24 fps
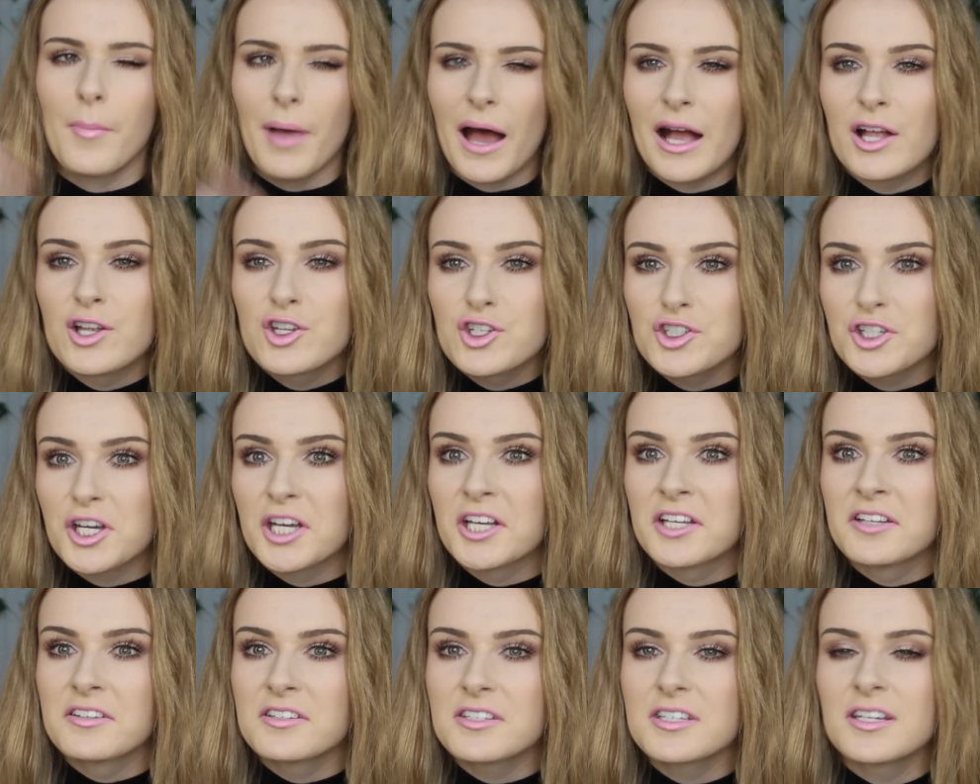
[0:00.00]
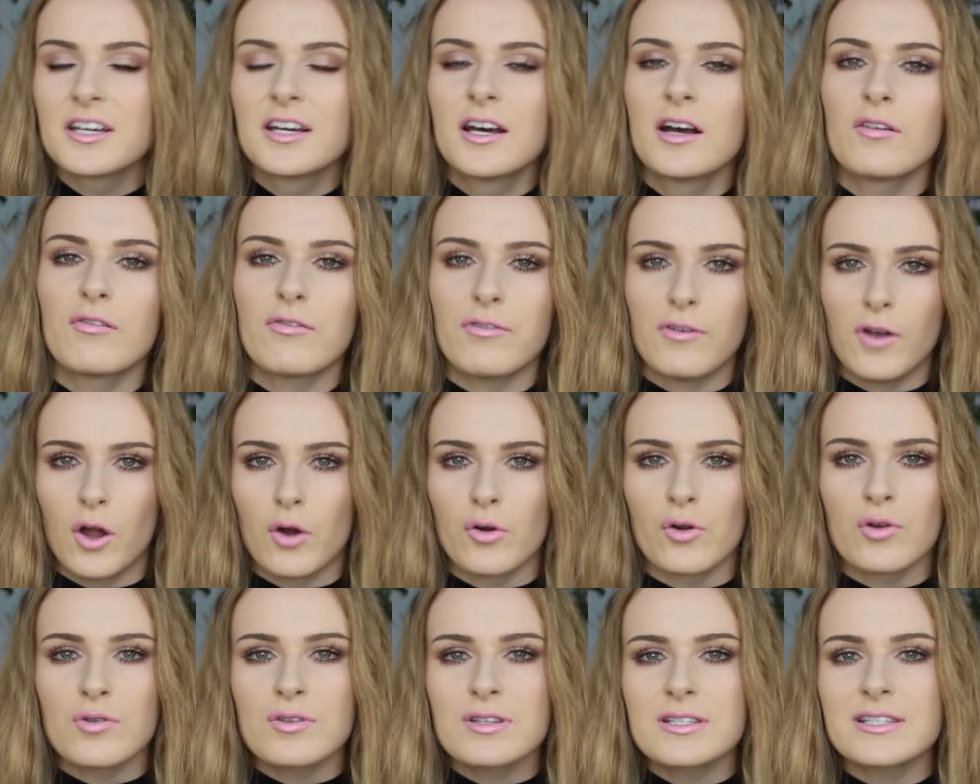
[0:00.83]
pungent,
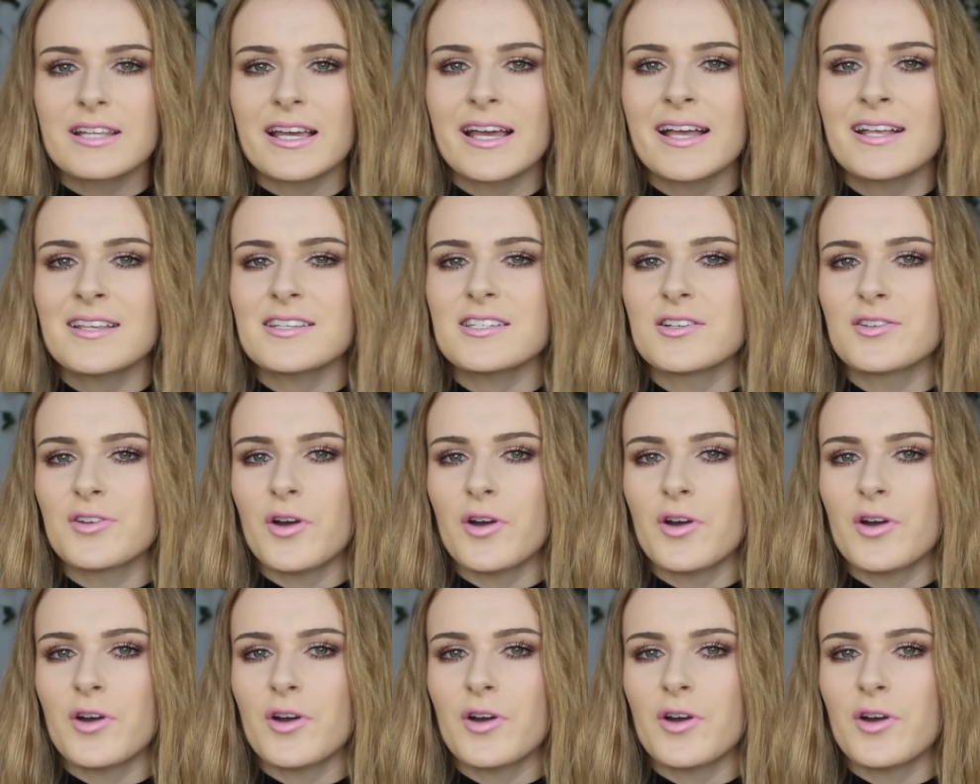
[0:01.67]
floral scent.